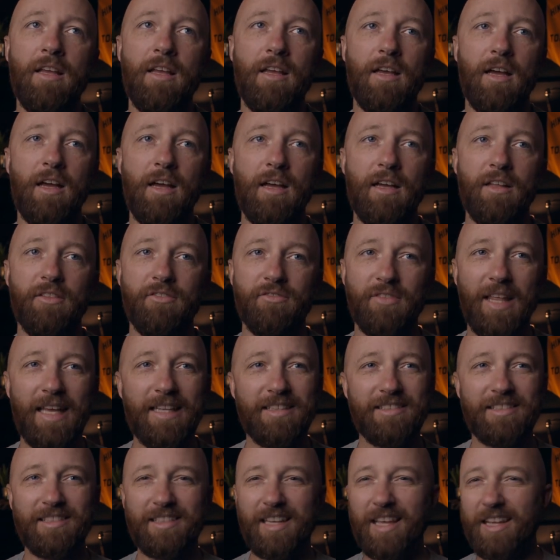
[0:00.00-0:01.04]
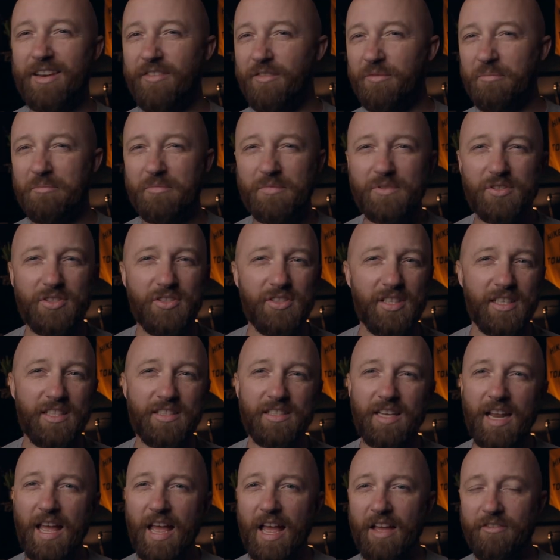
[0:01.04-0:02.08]
That's kind of
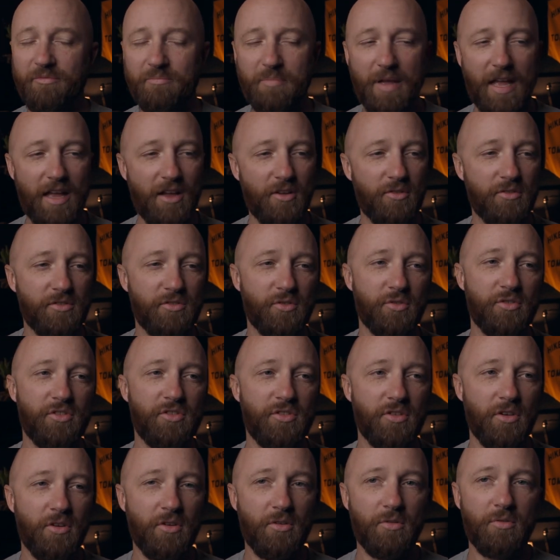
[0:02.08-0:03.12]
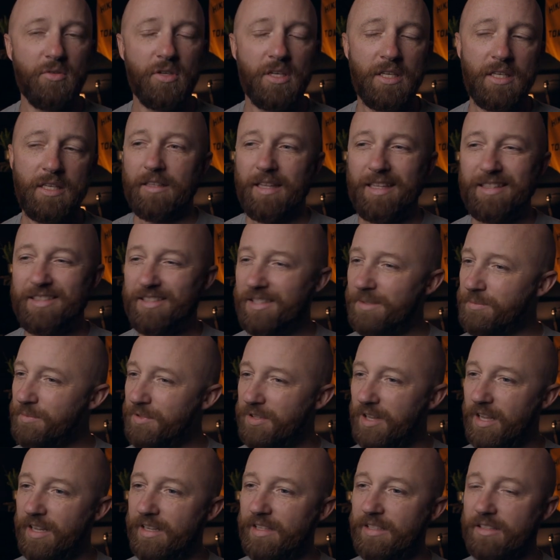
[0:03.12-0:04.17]
6.5 pounds or so. That seems
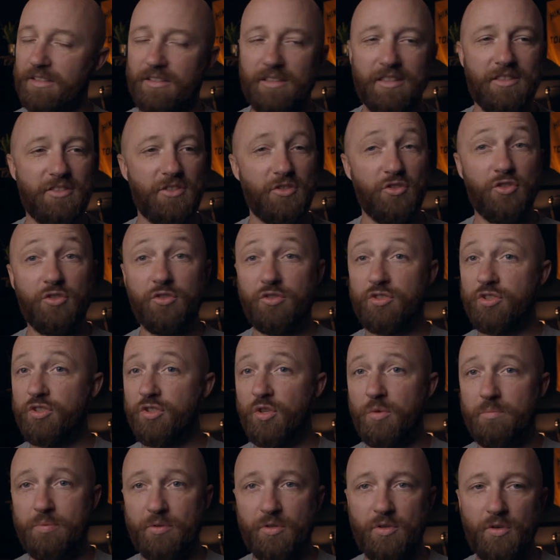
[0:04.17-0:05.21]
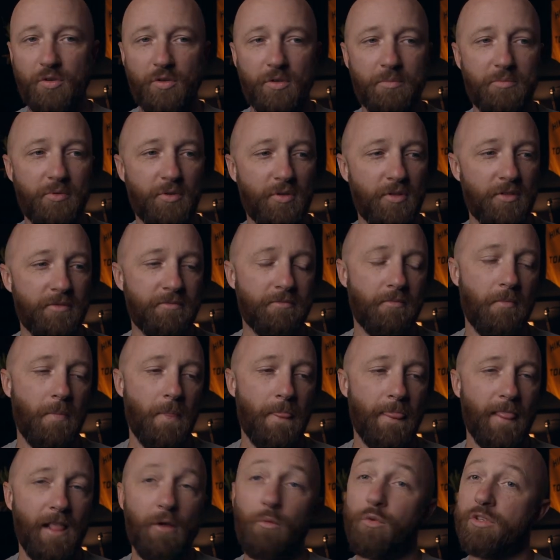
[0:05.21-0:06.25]
light. It's super durable,
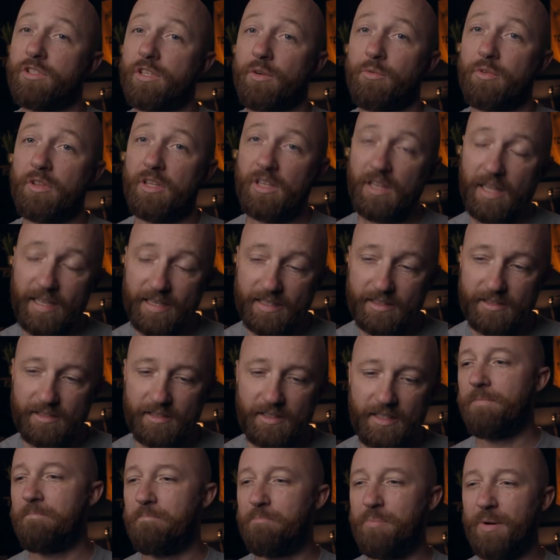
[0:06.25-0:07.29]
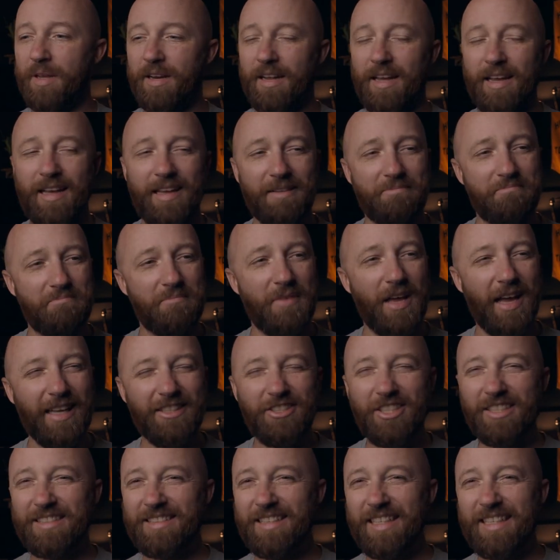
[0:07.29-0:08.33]
which I really liked, but I
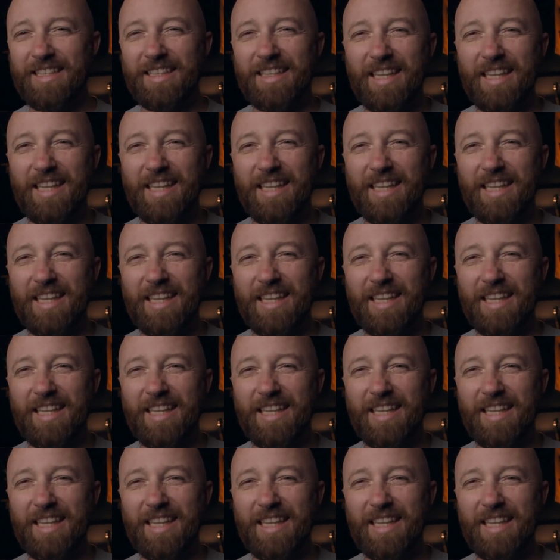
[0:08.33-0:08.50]
just didn't